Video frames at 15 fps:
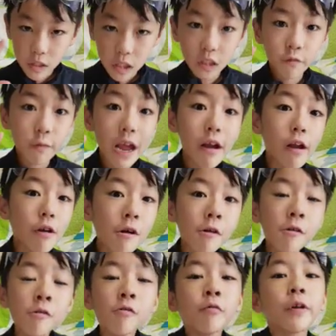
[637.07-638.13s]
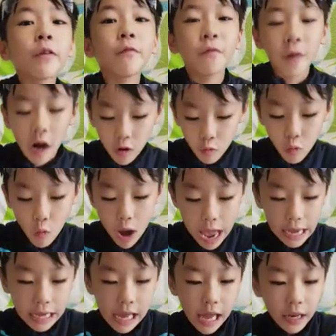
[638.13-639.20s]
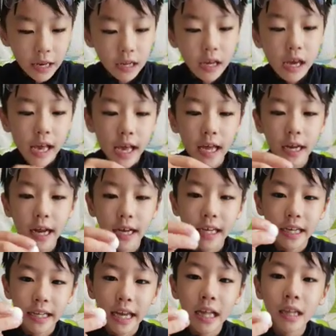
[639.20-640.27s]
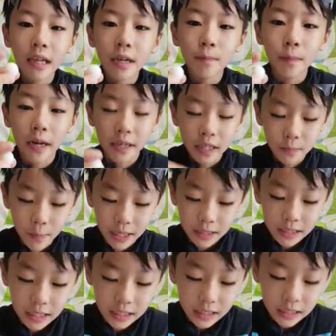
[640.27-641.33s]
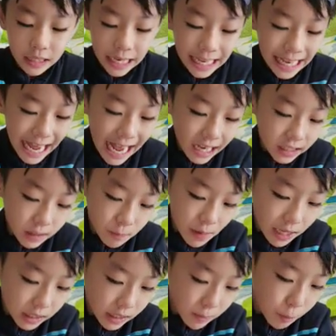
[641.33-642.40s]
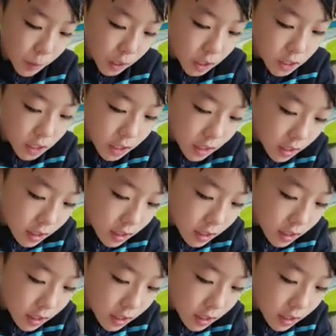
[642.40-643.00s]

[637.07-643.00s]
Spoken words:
is very far away, and I can tell it by this because this is the last plastic piece.